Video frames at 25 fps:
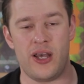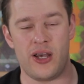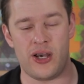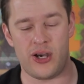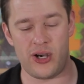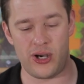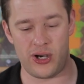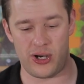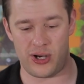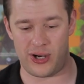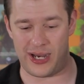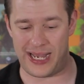
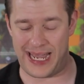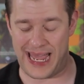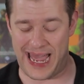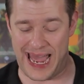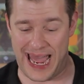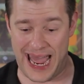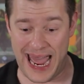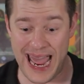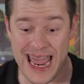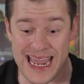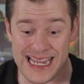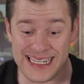Oh, I
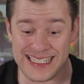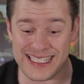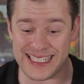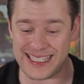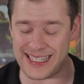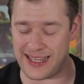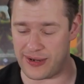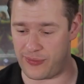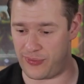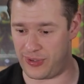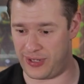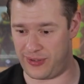hated
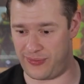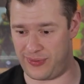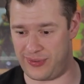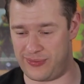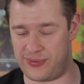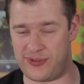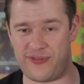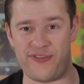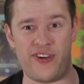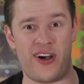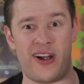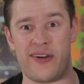it when it
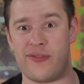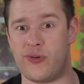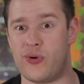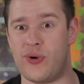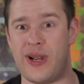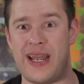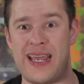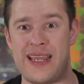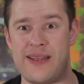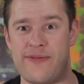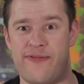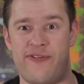was 5
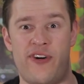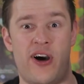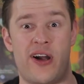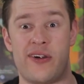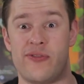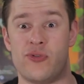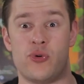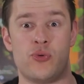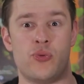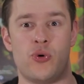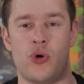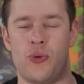
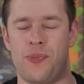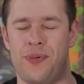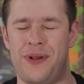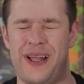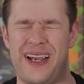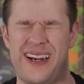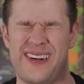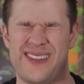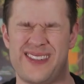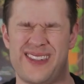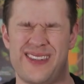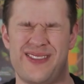or more
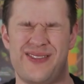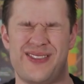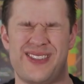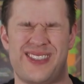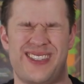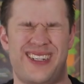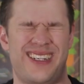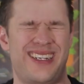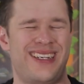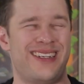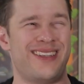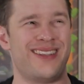players. It was
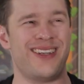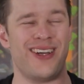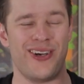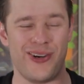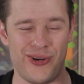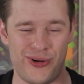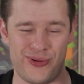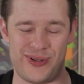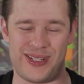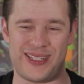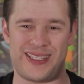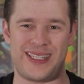like,
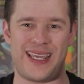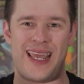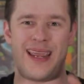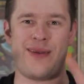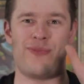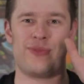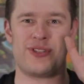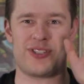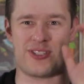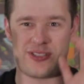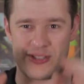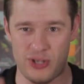no, this
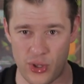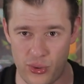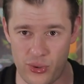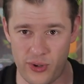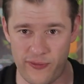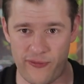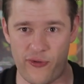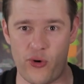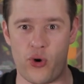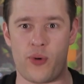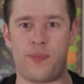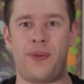game was a
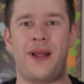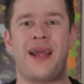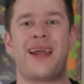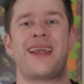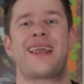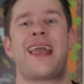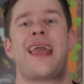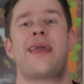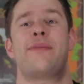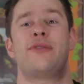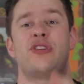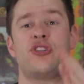2-4 player
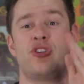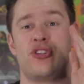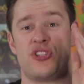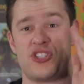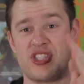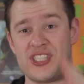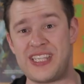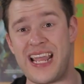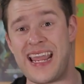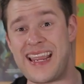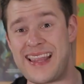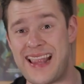game. It should have
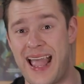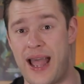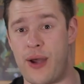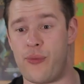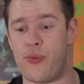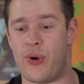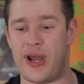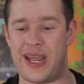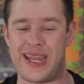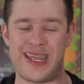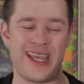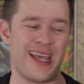stayed that
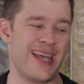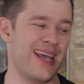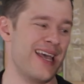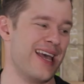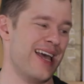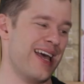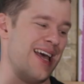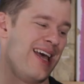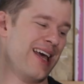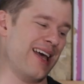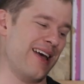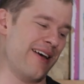way.
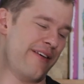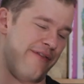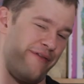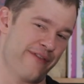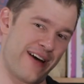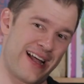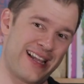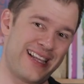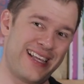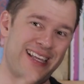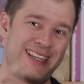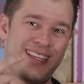
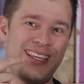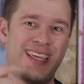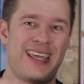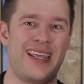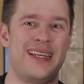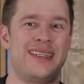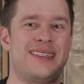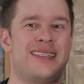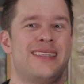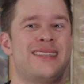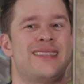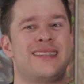Valley of the
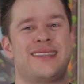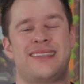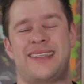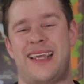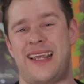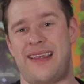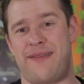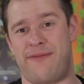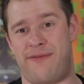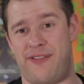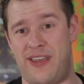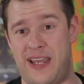Kings is the
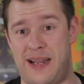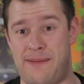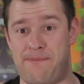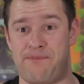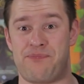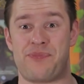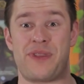same thing.